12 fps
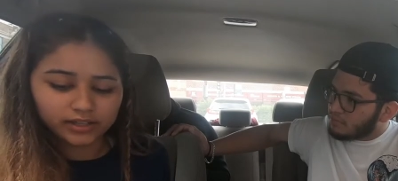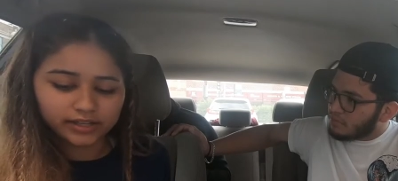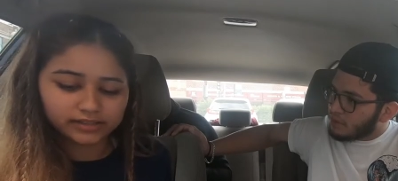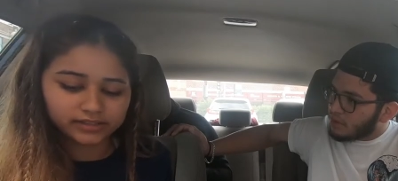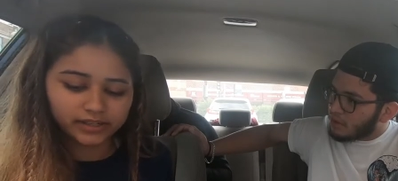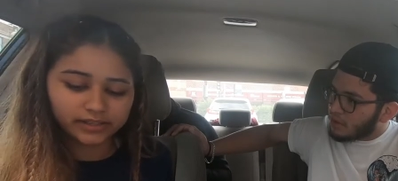
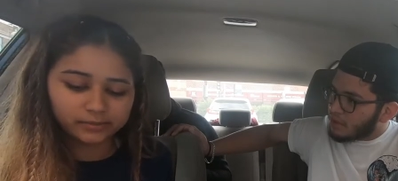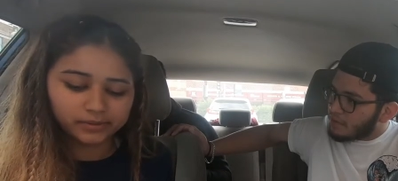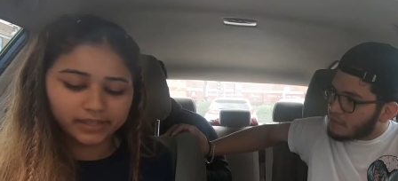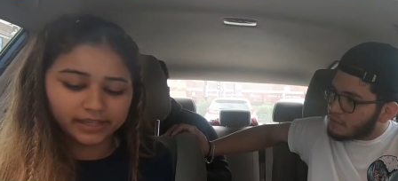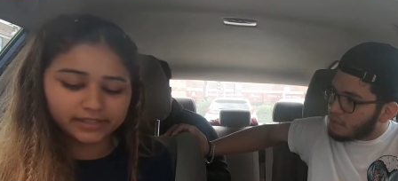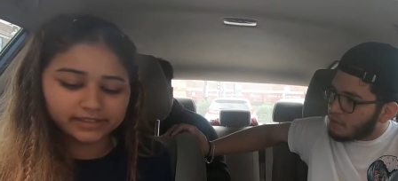Speaker 1: last night, but
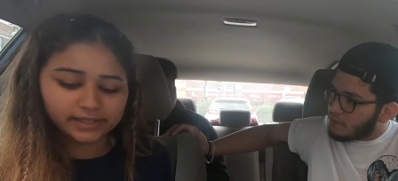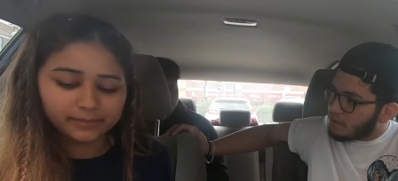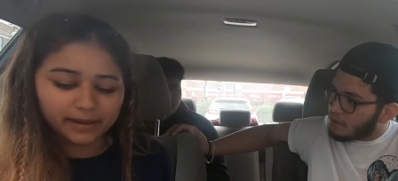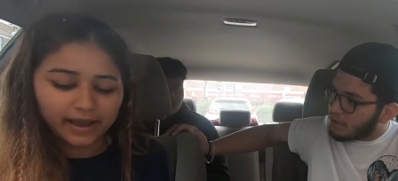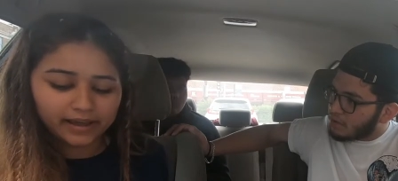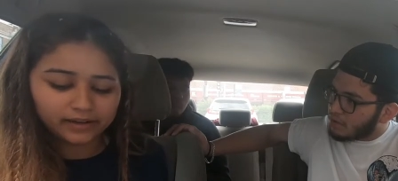that working. doesn't
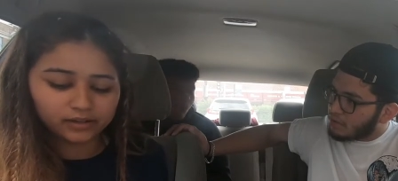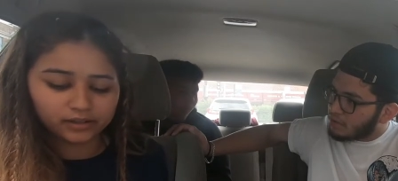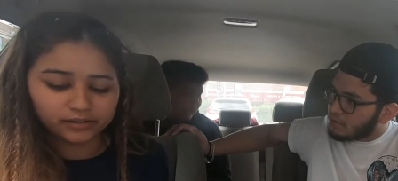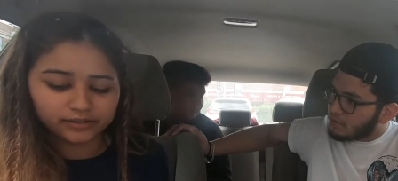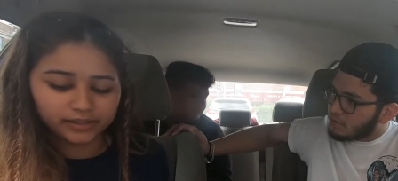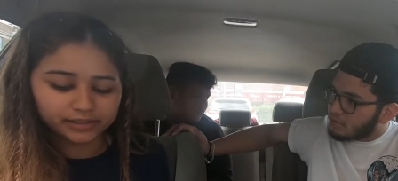
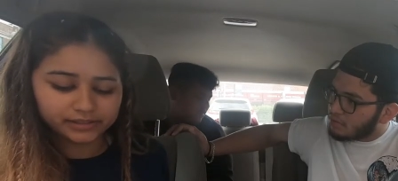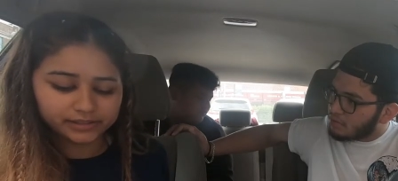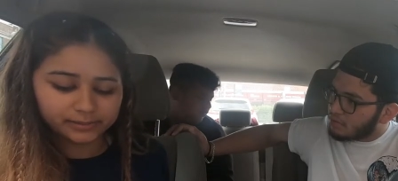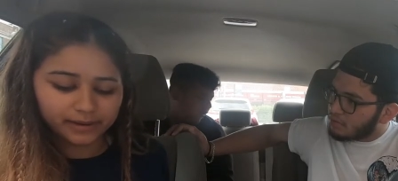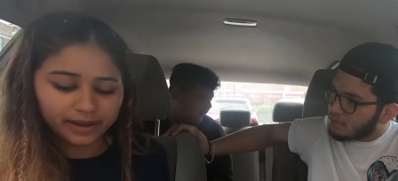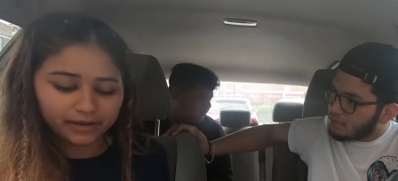matter. That
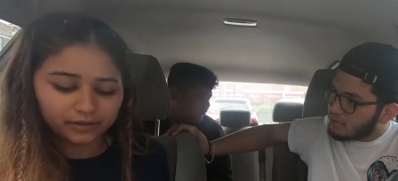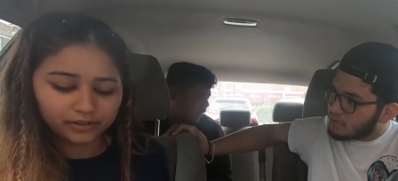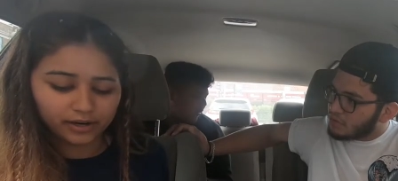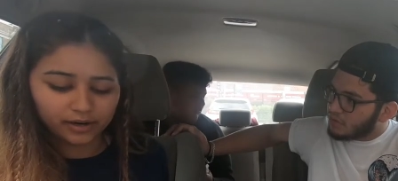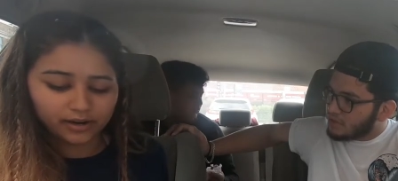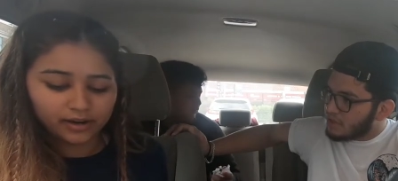doesn't matter.
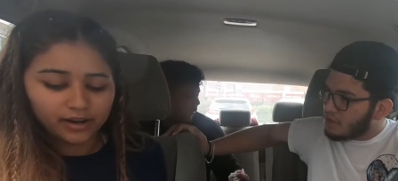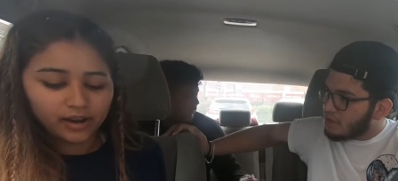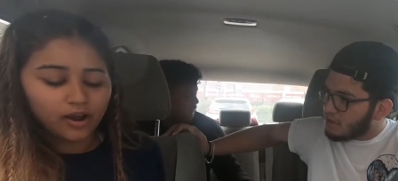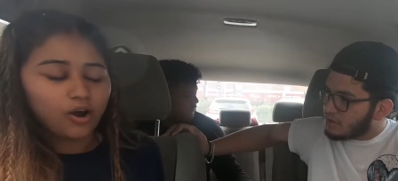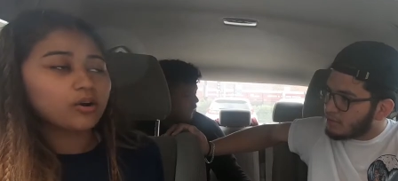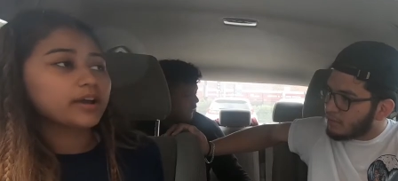So you did
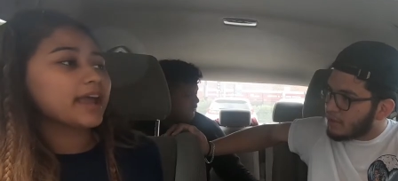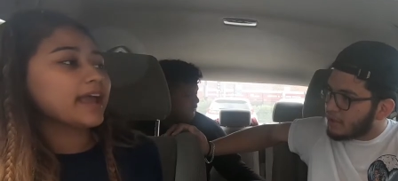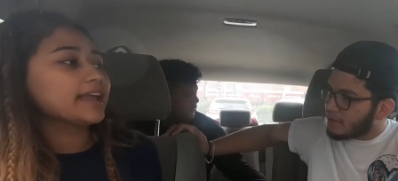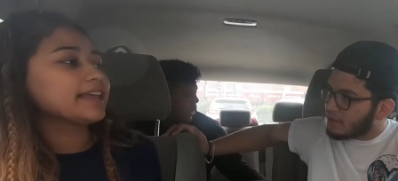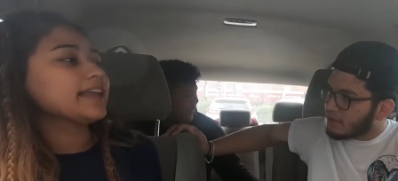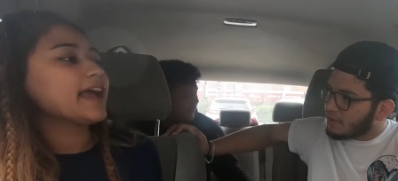call somebody.
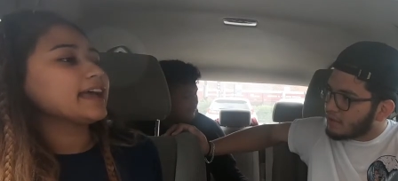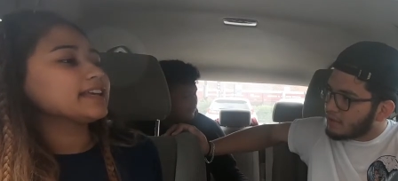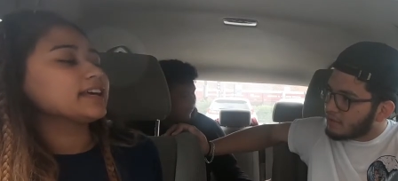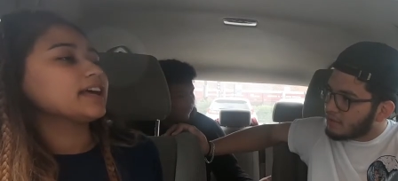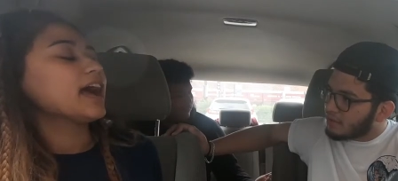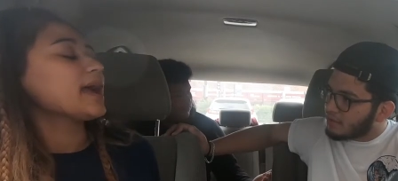Okay, yeah,
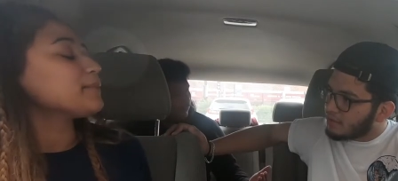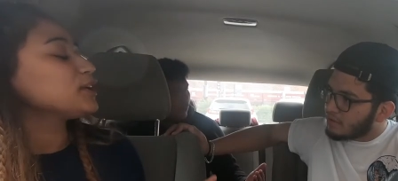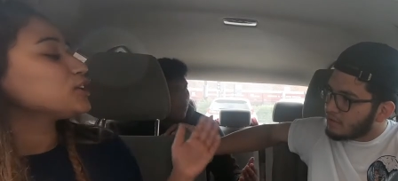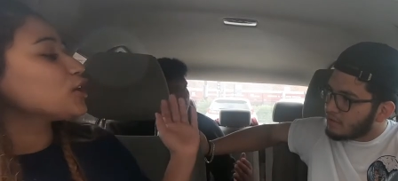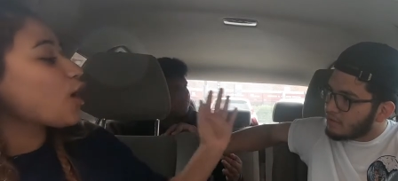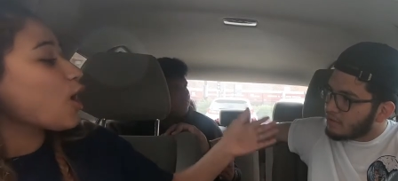I
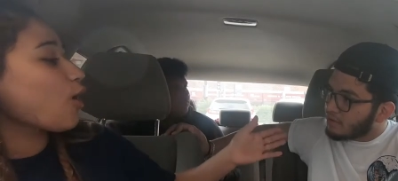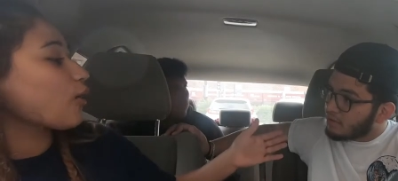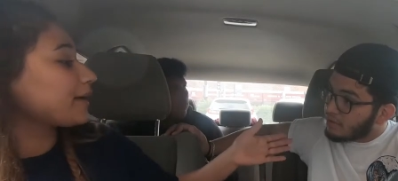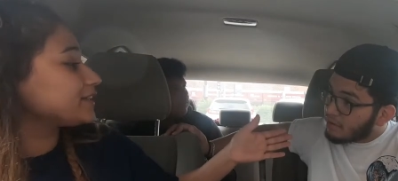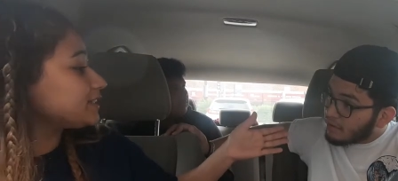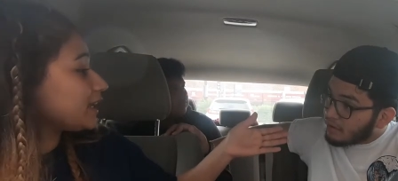mean, no,
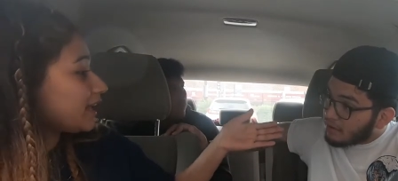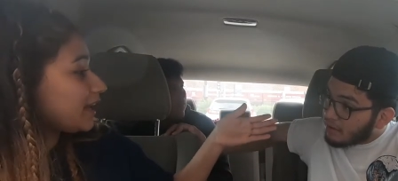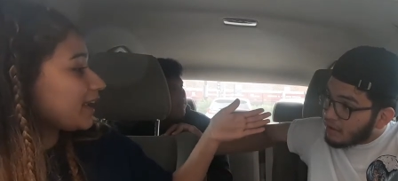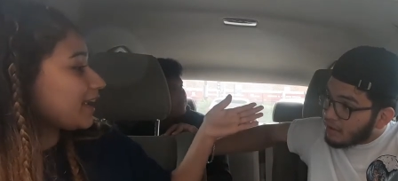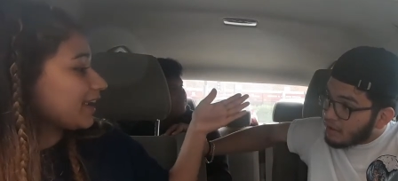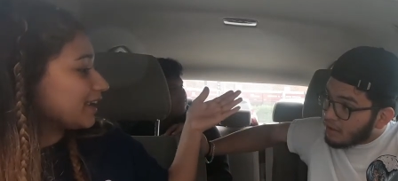I
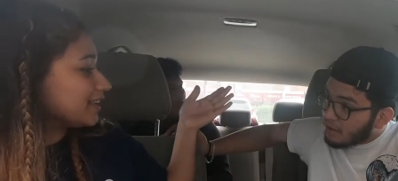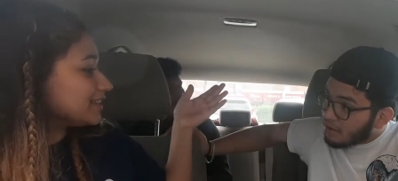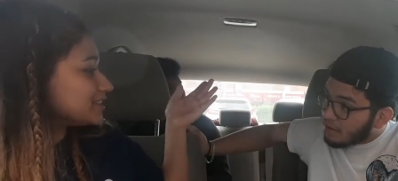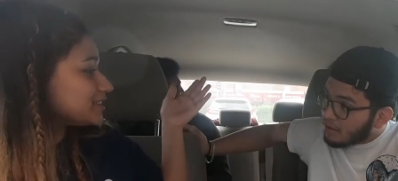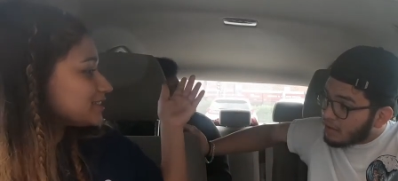didn't.